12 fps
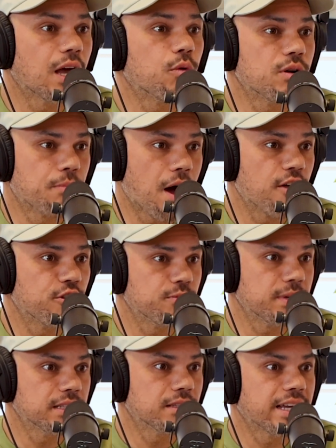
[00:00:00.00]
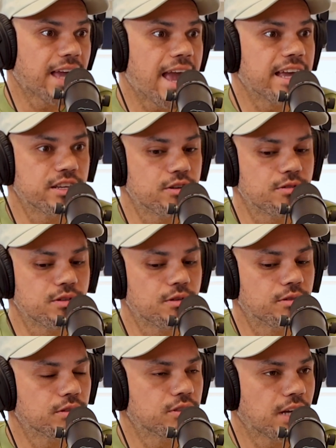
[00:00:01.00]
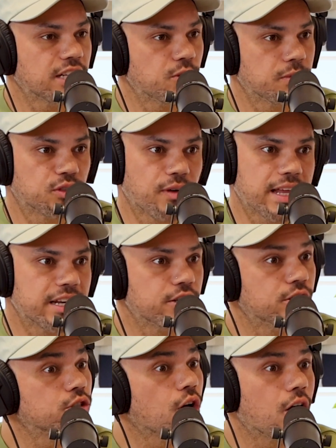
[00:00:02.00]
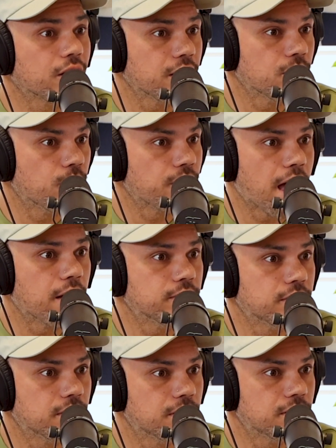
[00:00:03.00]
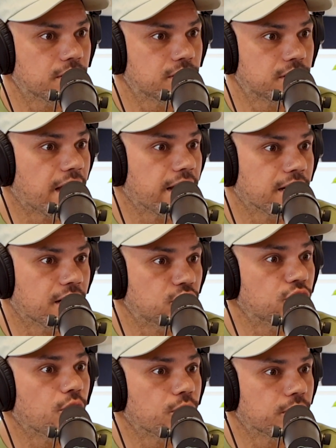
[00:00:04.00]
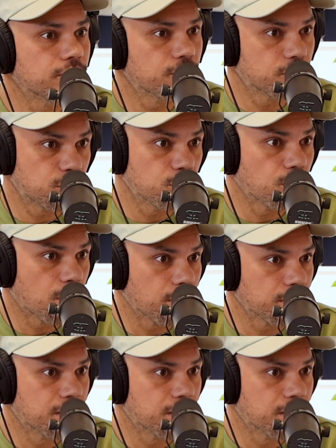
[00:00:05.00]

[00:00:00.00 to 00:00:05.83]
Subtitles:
That would have bothered me. Like, hey, you got too much fat here. You're talking without saying a joke for too long.